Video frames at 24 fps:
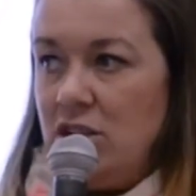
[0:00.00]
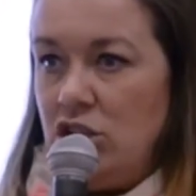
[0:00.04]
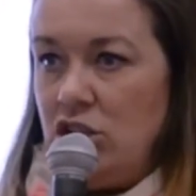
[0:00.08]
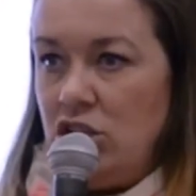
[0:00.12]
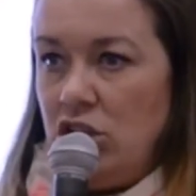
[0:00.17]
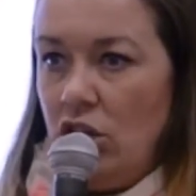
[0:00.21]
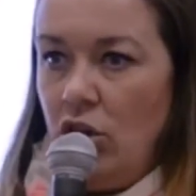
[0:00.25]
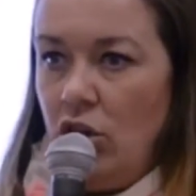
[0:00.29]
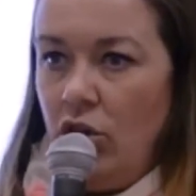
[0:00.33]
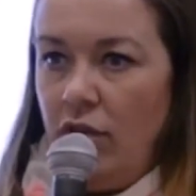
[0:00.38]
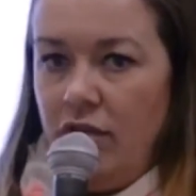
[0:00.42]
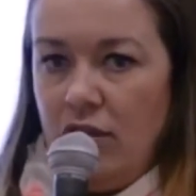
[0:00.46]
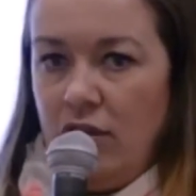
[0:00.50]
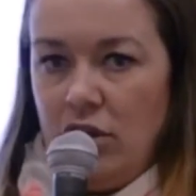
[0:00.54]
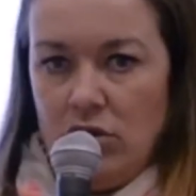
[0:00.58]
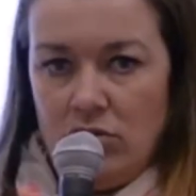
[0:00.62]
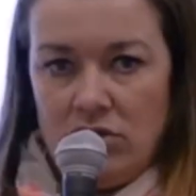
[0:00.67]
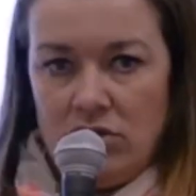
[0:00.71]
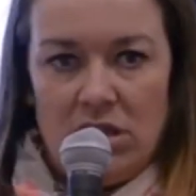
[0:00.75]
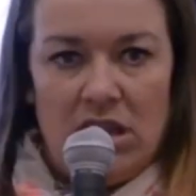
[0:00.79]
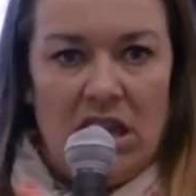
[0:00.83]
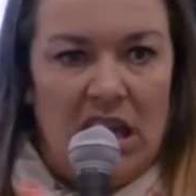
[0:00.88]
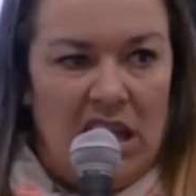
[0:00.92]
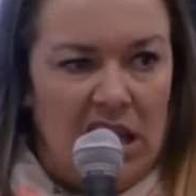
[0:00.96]
do for you
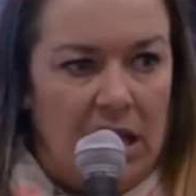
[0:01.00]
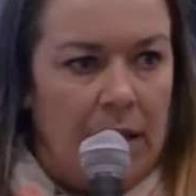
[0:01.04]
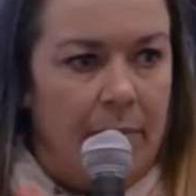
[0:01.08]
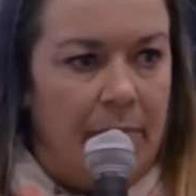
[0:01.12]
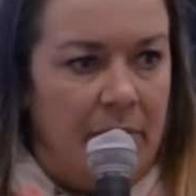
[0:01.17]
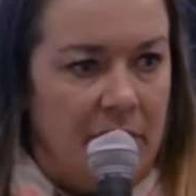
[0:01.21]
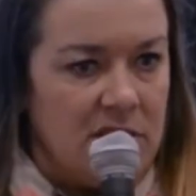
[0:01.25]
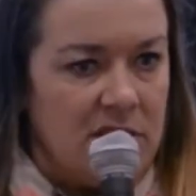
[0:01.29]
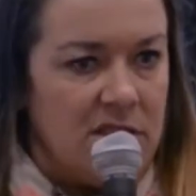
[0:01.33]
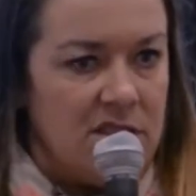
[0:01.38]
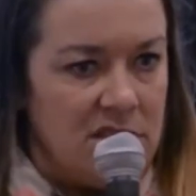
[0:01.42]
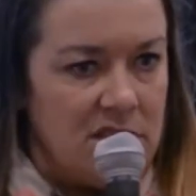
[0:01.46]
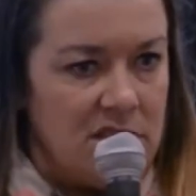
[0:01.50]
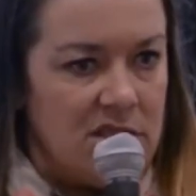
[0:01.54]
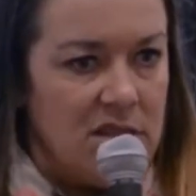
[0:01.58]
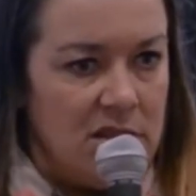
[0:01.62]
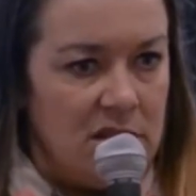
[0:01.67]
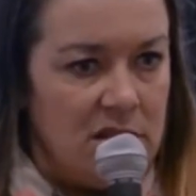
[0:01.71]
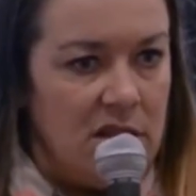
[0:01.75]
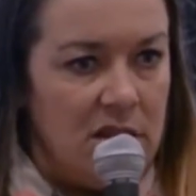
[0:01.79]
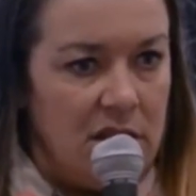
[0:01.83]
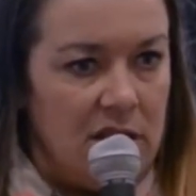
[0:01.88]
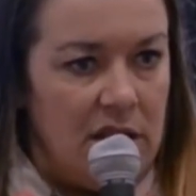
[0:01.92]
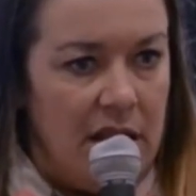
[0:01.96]
to think that person's
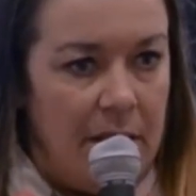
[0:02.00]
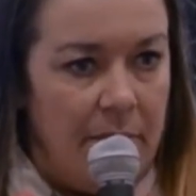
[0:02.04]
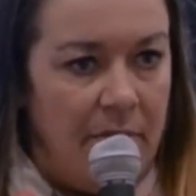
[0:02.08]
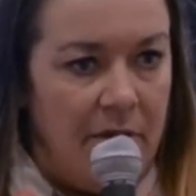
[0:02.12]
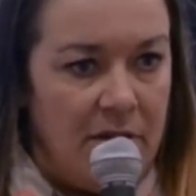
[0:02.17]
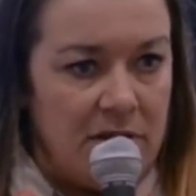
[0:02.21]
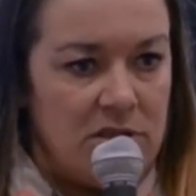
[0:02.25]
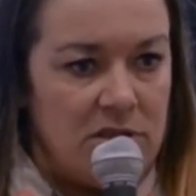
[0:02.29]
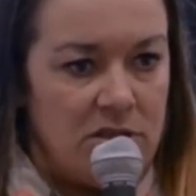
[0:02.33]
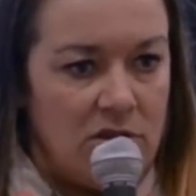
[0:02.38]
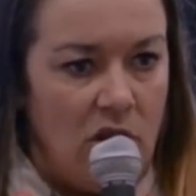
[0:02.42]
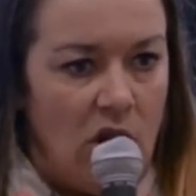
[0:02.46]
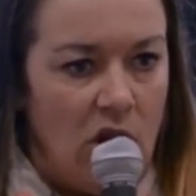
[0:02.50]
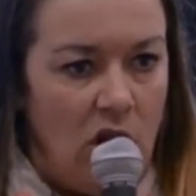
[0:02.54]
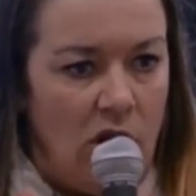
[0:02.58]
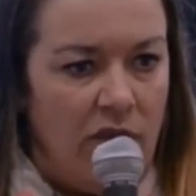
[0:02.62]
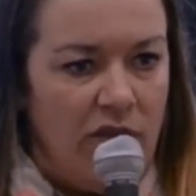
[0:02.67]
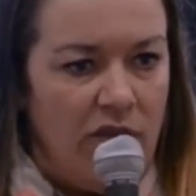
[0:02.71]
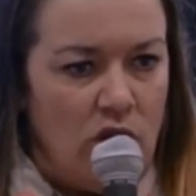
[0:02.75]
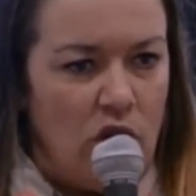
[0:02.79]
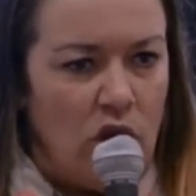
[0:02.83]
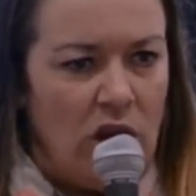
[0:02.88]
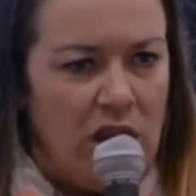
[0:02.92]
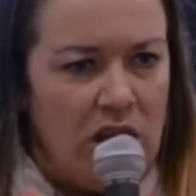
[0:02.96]
got a lot
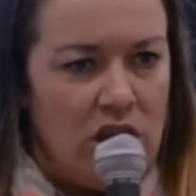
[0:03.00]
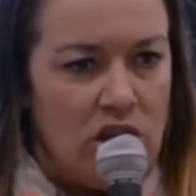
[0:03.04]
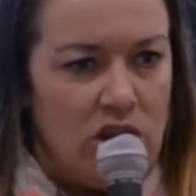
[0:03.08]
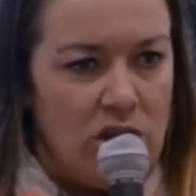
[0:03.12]
of knowledge?